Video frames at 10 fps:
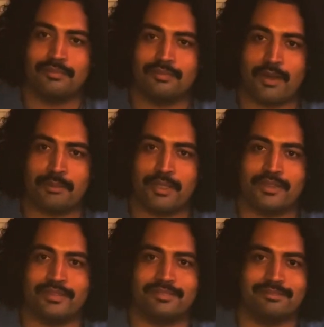Harry
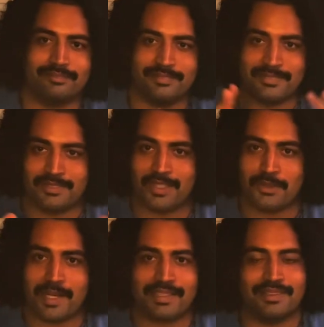Potter,
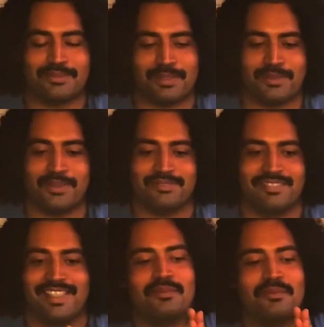Daniel Radcliffe. I don't know,
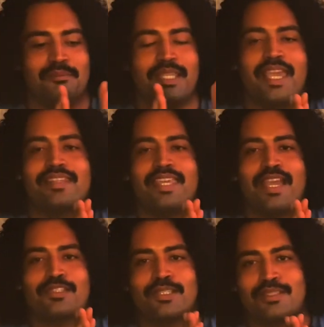but yeah, the
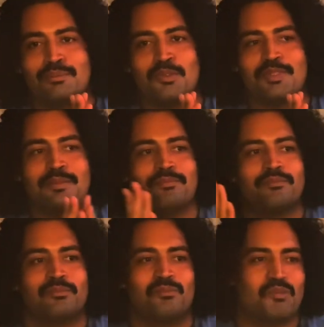action in the movie
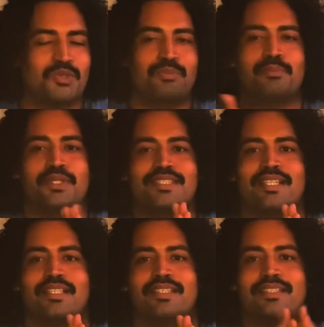was pretty
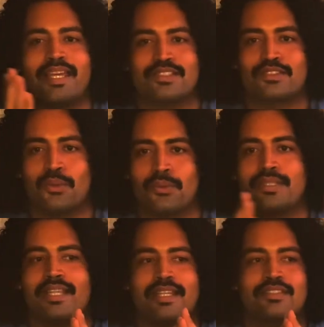solid. Not as
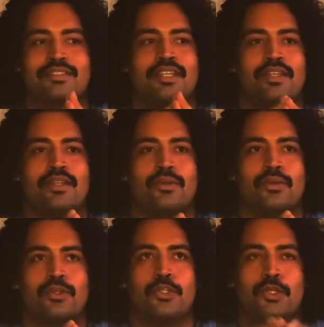gory, not as
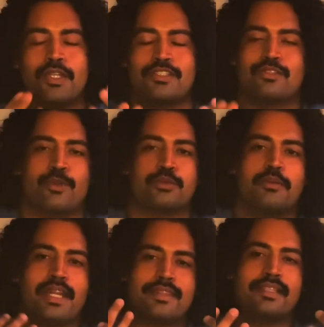good as the first
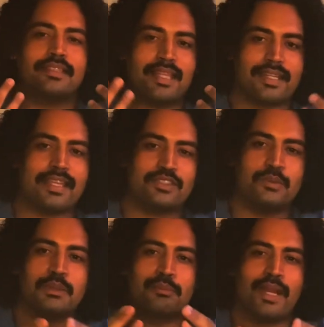movie. And I think a lot of it had to do
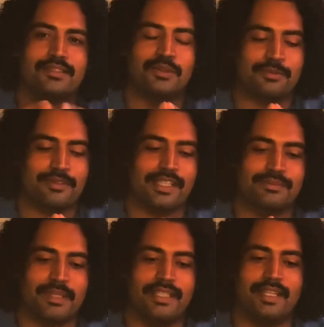with the practical effects,
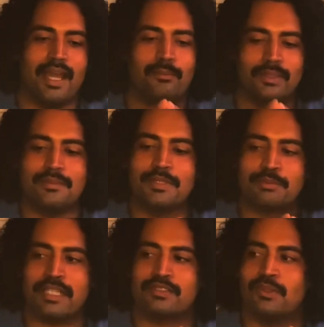man. I really miss
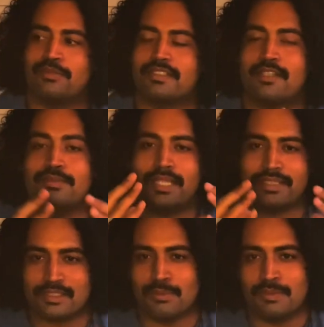practical effects, and I feel like
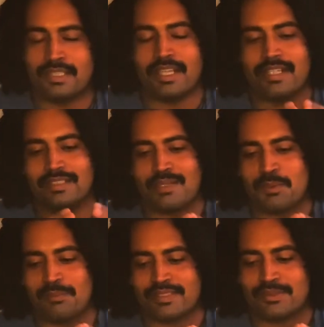this movie could have had a lot
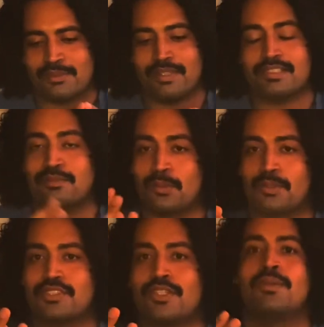more practical effects. Of
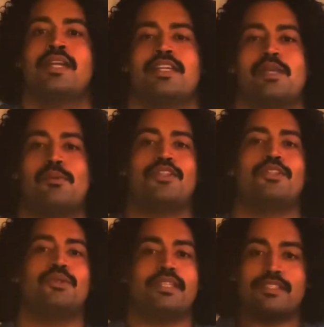course, though, they want
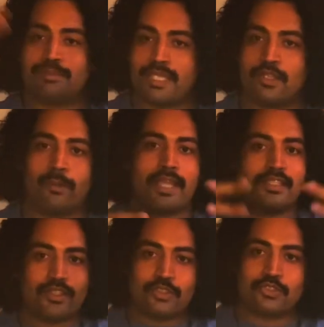to do this big,
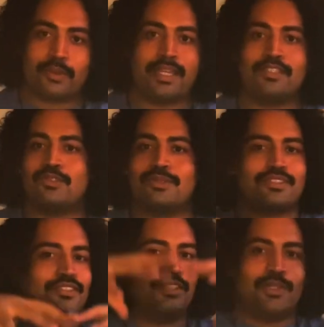grandiose,
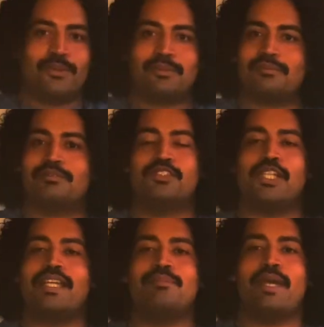grandiose,
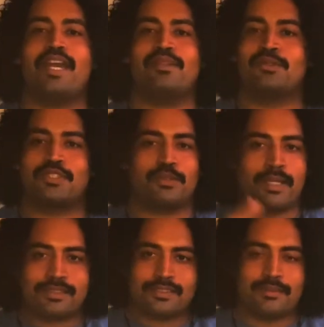giant battles and
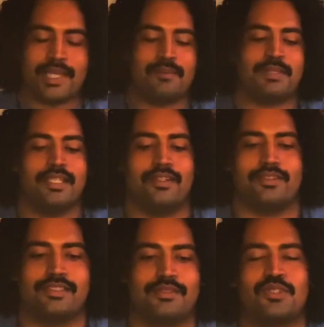crazy stuff happening and all
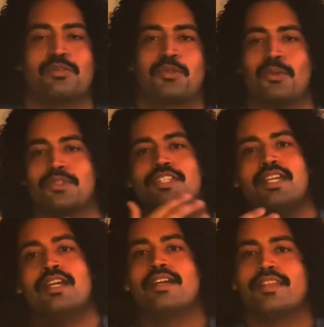this stuff. So, of course,
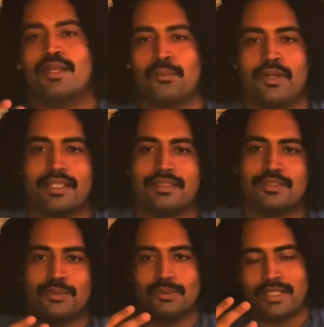they wanted
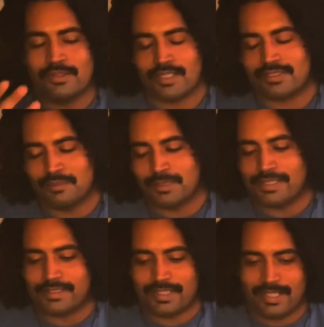to interject some
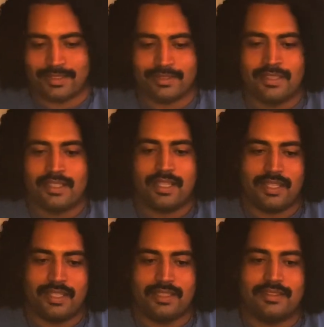CGI,
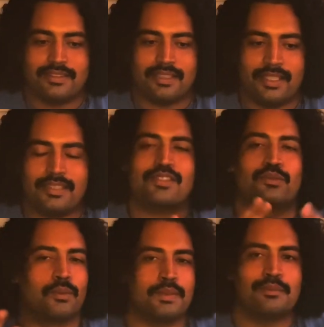and it doesn't
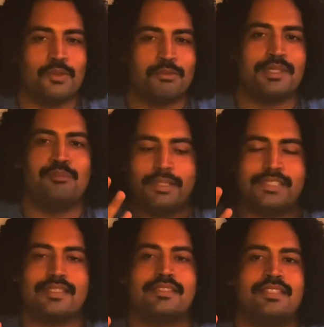ruin the movie, but
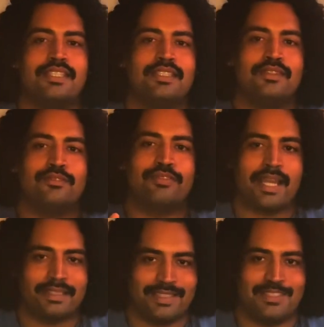just the
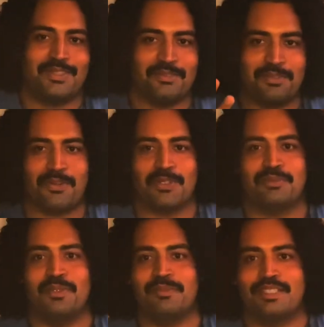violence of the
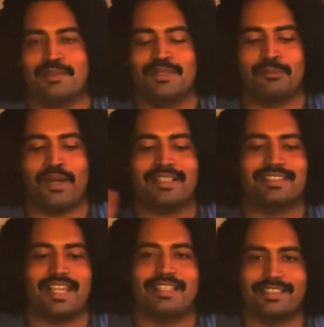first movie, the
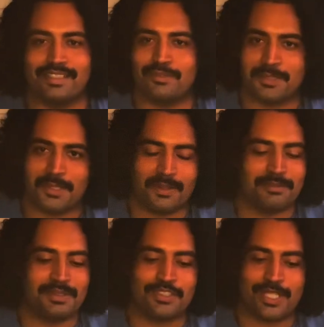practicality of it all,
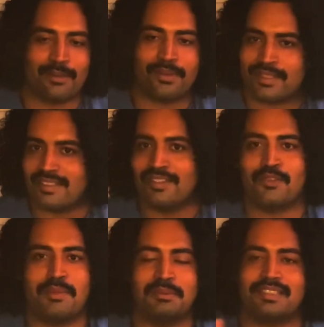even the chariot cutting off
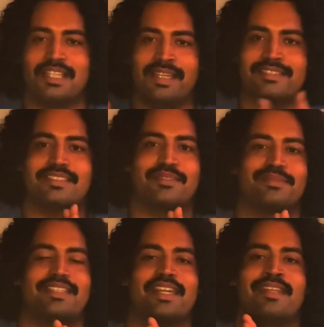people's legs and stuff
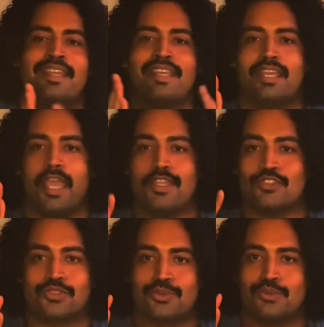like that, it
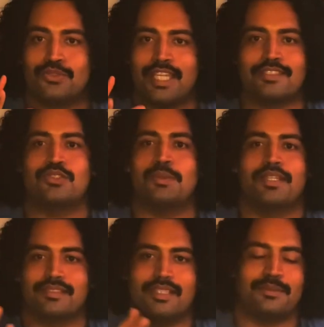just takes it to
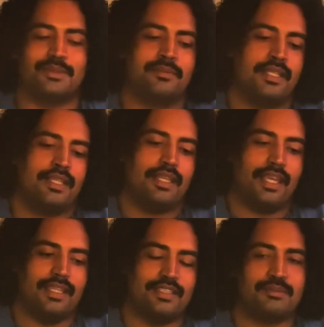another level.
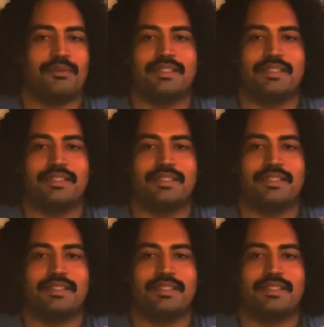And this movie